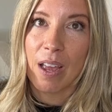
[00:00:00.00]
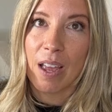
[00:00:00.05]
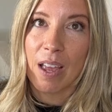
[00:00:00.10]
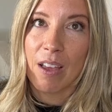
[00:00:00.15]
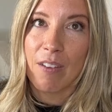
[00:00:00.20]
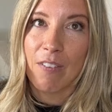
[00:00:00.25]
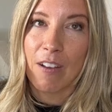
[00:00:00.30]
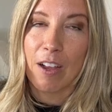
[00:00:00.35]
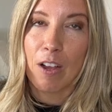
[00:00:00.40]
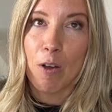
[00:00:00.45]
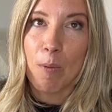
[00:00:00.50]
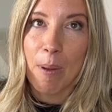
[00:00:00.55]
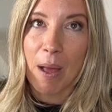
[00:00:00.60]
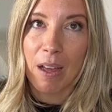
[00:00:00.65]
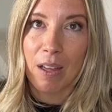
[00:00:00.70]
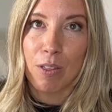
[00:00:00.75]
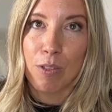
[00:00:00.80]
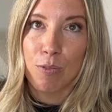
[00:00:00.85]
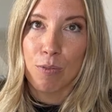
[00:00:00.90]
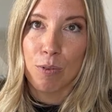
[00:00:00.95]
If I go
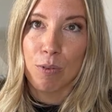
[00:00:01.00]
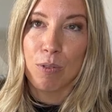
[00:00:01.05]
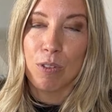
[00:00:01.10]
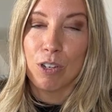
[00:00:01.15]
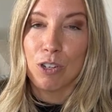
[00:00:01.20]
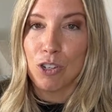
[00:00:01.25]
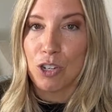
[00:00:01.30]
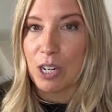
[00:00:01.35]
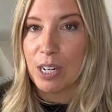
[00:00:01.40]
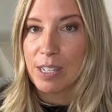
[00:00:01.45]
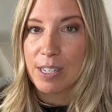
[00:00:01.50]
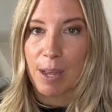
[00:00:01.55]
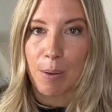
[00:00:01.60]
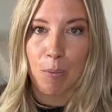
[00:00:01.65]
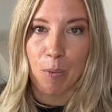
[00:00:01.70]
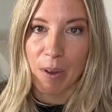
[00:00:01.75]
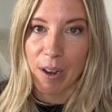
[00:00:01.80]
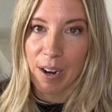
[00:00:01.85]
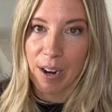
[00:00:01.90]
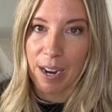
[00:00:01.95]
back through the jeans I'm
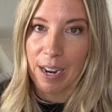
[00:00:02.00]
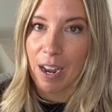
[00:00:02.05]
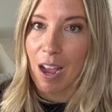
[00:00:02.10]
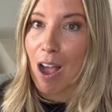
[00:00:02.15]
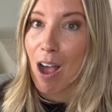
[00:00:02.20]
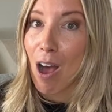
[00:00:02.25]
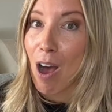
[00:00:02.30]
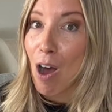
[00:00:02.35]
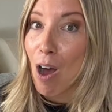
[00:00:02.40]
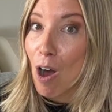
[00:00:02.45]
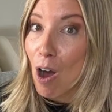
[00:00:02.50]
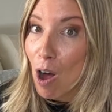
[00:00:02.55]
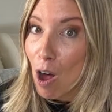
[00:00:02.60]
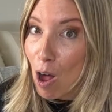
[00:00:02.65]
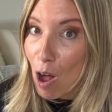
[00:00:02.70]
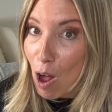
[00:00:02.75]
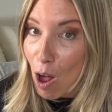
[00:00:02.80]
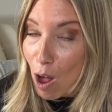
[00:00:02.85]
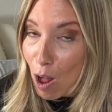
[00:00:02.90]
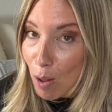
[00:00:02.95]
wearing,
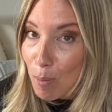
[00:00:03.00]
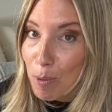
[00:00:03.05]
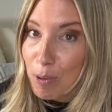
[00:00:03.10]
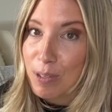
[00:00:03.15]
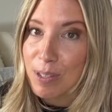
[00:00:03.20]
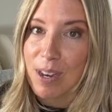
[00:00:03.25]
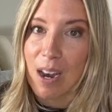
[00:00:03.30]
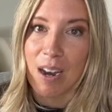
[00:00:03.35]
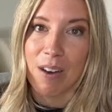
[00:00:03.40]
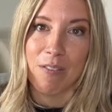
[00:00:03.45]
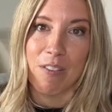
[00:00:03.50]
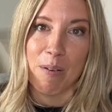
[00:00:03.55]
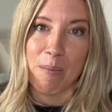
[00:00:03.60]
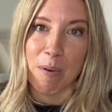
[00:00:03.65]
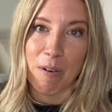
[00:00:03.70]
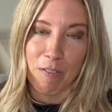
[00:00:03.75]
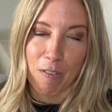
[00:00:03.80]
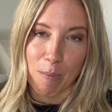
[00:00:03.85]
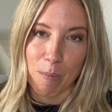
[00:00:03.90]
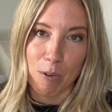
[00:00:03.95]
almost none of them
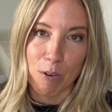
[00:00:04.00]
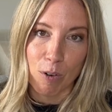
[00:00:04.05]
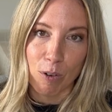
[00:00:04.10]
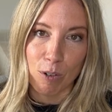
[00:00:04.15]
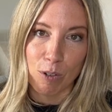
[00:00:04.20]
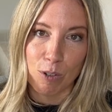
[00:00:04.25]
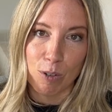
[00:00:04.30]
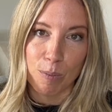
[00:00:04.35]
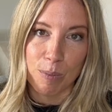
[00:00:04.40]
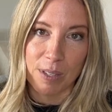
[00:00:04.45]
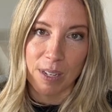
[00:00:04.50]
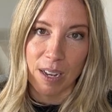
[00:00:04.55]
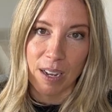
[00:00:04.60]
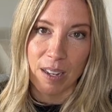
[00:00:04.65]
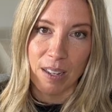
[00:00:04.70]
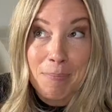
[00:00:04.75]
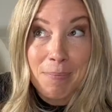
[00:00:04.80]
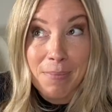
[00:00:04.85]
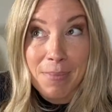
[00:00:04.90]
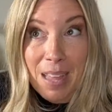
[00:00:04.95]
are from the Nordstrom sale.